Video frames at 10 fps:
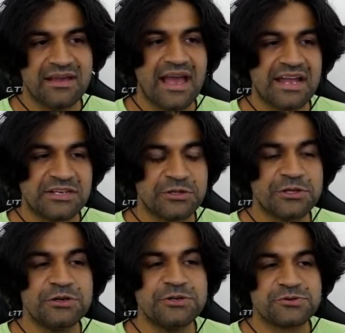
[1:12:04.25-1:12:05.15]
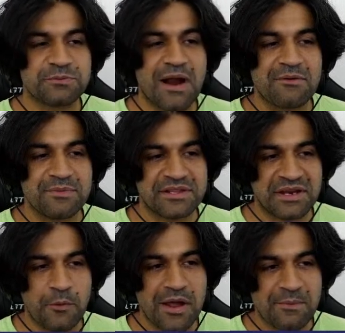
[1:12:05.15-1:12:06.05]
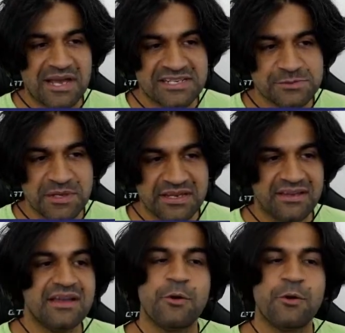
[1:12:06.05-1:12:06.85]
and you lose with probability 1 minus P,